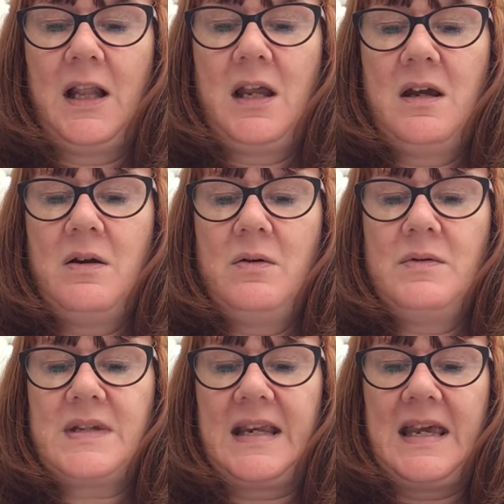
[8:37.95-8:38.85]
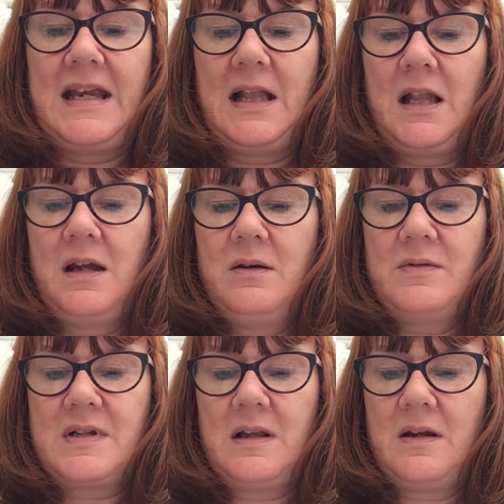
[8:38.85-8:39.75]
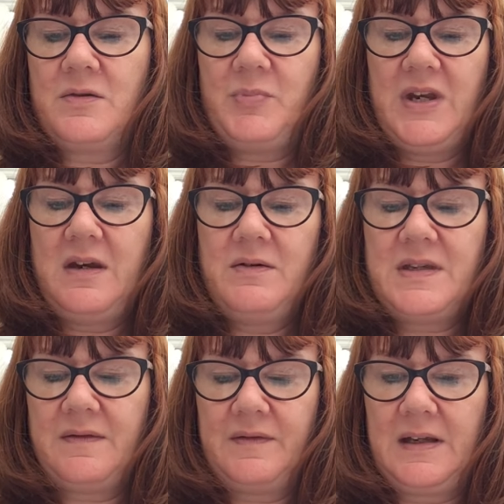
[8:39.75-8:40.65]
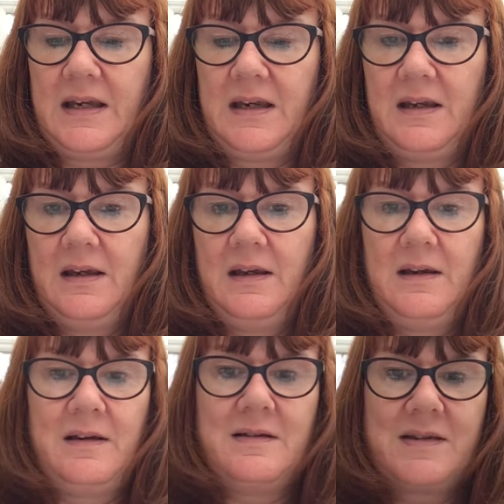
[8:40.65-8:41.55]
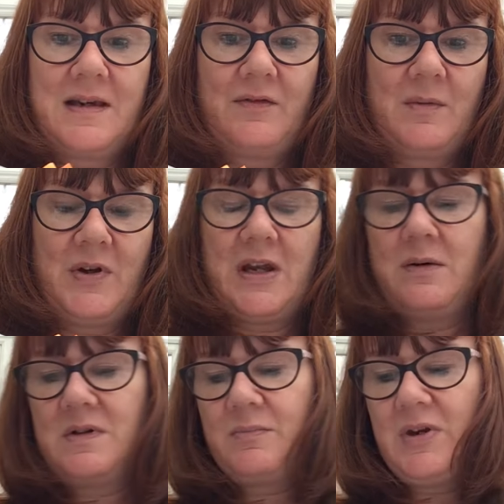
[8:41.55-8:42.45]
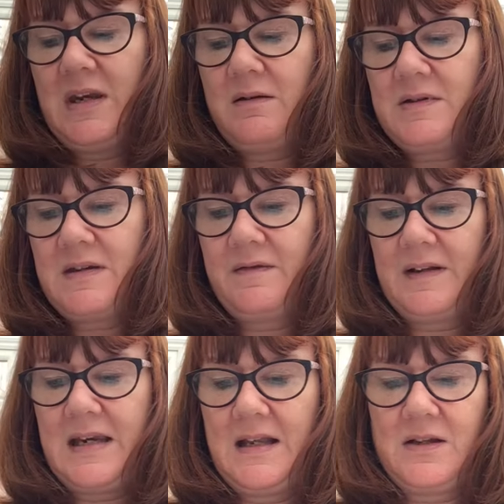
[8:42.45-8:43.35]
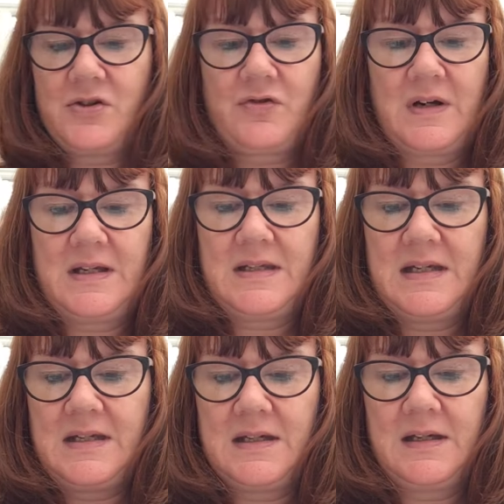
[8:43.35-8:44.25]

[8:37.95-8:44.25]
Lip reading: Loads, again, loads and loads, beautifully. You can see I've got my notes beautifully illustrated.